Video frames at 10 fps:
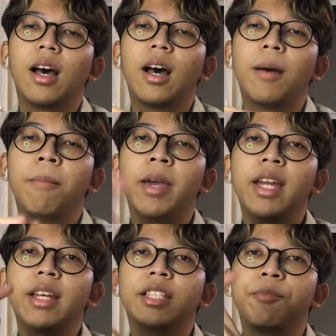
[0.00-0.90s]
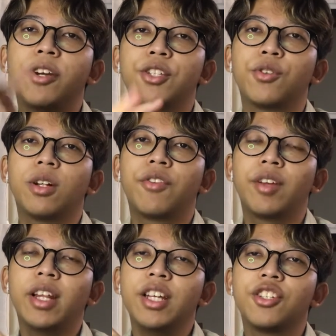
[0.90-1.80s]
Many spiritual
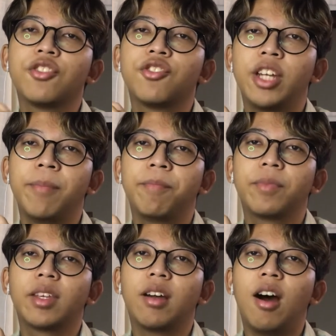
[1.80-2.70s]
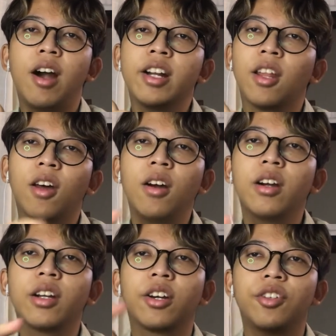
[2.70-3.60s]
relationships are no
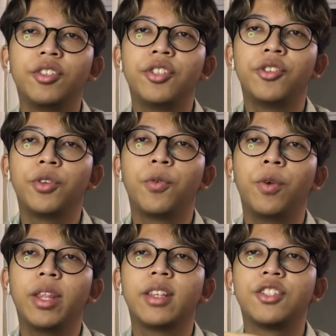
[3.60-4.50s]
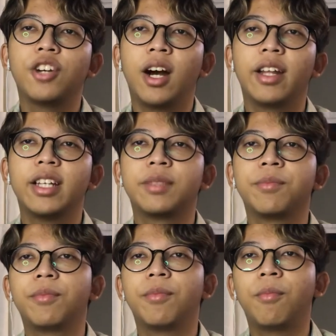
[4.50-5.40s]
longer continued with the child is
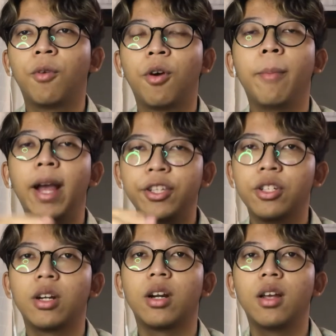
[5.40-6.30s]
more mature.